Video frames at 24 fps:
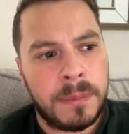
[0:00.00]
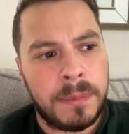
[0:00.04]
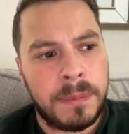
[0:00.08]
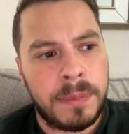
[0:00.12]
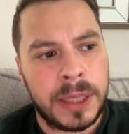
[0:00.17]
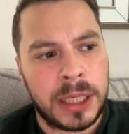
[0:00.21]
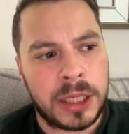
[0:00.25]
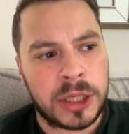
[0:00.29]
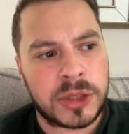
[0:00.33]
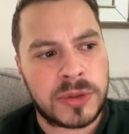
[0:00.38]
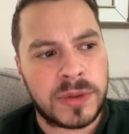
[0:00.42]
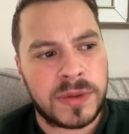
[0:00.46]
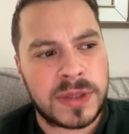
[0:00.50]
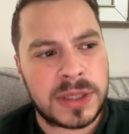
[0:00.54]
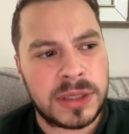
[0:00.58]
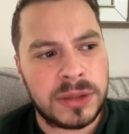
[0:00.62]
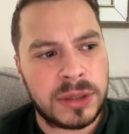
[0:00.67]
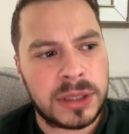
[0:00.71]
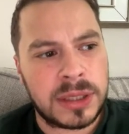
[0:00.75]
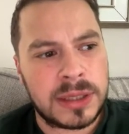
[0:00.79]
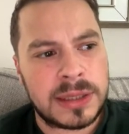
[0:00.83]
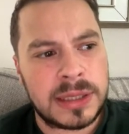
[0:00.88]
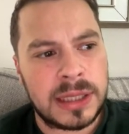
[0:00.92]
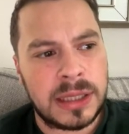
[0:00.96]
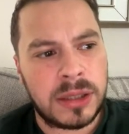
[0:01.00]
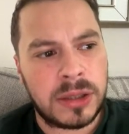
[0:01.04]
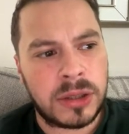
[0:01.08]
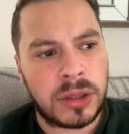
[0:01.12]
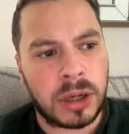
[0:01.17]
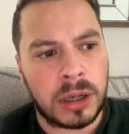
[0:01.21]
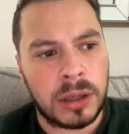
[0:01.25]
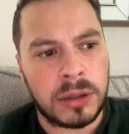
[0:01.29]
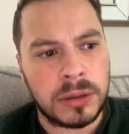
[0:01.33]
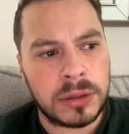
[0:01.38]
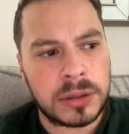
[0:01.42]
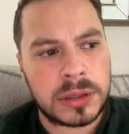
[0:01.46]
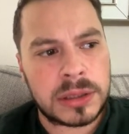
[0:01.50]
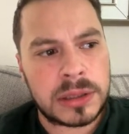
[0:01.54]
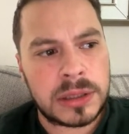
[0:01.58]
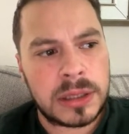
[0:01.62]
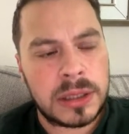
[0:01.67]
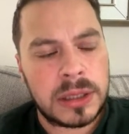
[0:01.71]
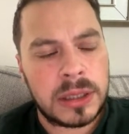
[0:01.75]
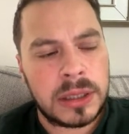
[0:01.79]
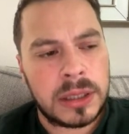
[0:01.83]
because we've still conceded goals,